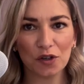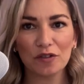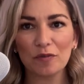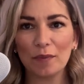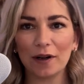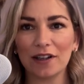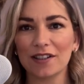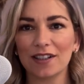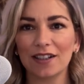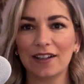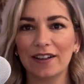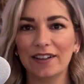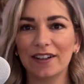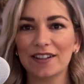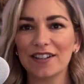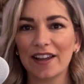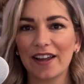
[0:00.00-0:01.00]

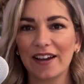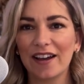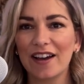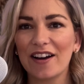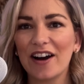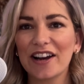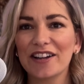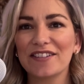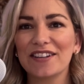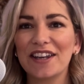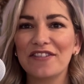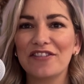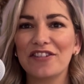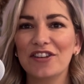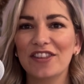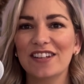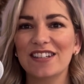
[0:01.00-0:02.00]
Barcelona, so I can kind of
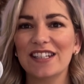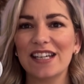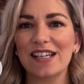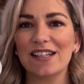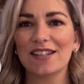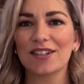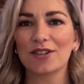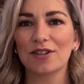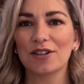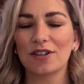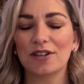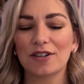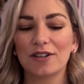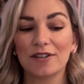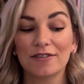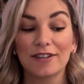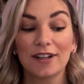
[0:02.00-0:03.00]
give you the deets
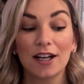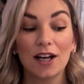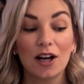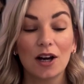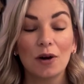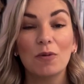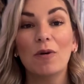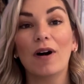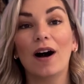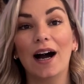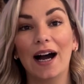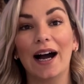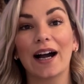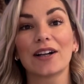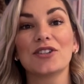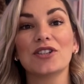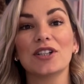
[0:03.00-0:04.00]
of what
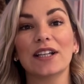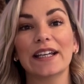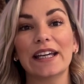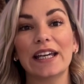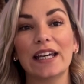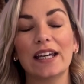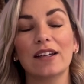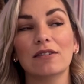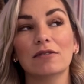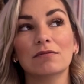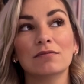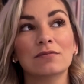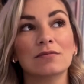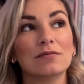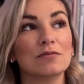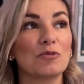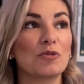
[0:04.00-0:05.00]
actually
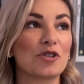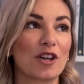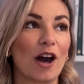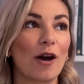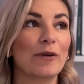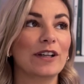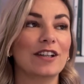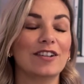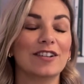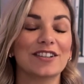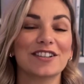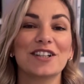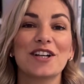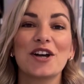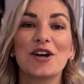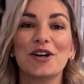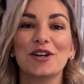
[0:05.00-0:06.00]
was going on.
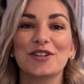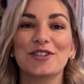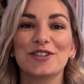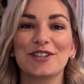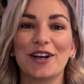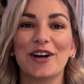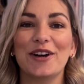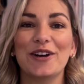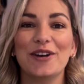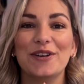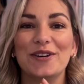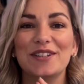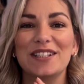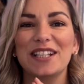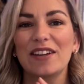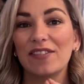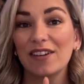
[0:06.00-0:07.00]
So
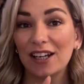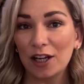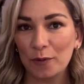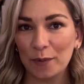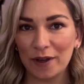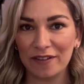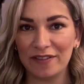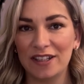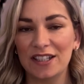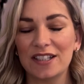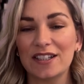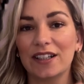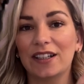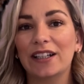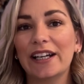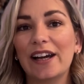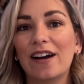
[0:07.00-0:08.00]
to give you a little bit of
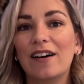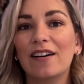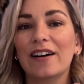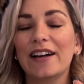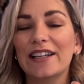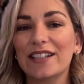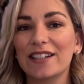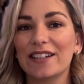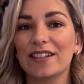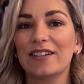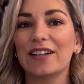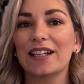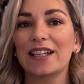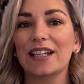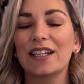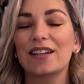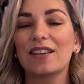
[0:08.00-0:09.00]
insight, I
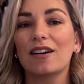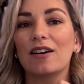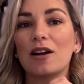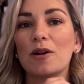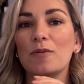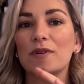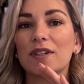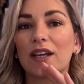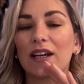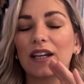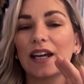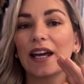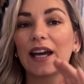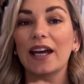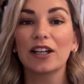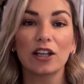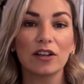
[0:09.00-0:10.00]
decided that I was gonna
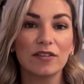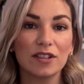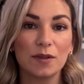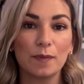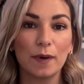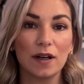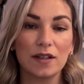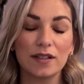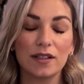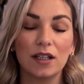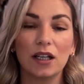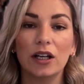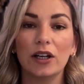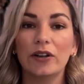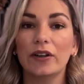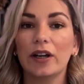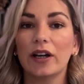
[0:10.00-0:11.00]
head over to
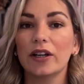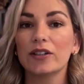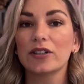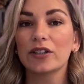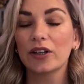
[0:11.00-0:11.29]
Barcelona to